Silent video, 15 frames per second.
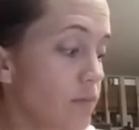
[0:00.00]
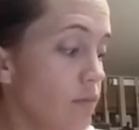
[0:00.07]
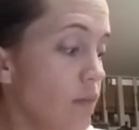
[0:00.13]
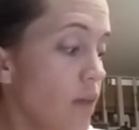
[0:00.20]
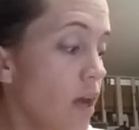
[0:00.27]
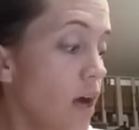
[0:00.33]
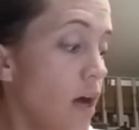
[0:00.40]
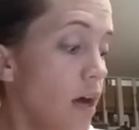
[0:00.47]

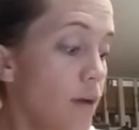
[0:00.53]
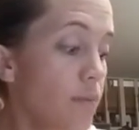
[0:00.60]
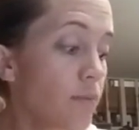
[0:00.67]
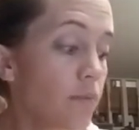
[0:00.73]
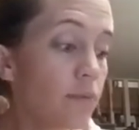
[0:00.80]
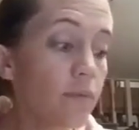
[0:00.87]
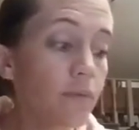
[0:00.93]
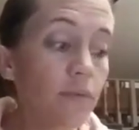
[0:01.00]
um,
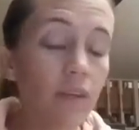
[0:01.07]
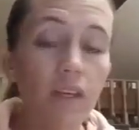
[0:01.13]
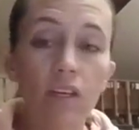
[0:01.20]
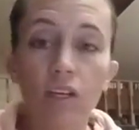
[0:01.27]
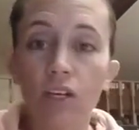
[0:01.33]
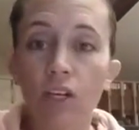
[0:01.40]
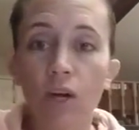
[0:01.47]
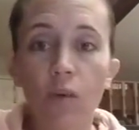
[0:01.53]

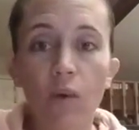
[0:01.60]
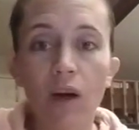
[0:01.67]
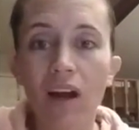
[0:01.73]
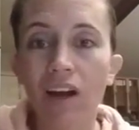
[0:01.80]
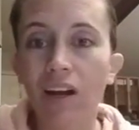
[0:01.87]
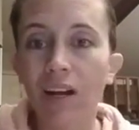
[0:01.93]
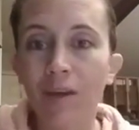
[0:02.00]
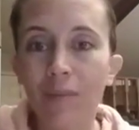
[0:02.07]
you know what? Our
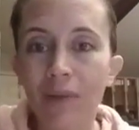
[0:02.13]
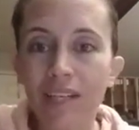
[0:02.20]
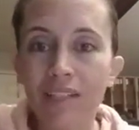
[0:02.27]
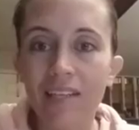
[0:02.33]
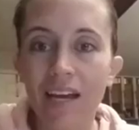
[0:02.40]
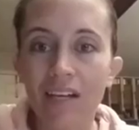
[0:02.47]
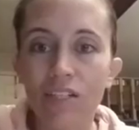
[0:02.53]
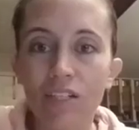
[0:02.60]
company is
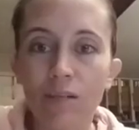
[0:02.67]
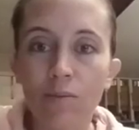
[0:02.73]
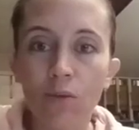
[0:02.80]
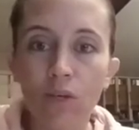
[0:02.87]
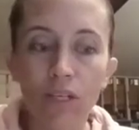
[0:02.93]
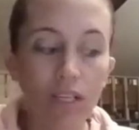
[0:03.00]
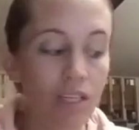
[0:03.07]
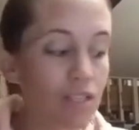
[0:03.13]
actually more
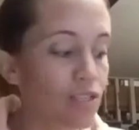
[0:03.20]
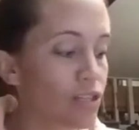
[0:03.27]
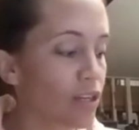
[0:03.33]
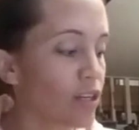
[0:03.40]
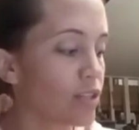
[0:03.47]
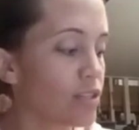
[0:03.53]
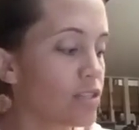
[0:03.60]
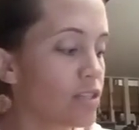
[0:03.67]

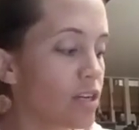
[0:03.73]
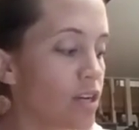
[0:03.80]
concerned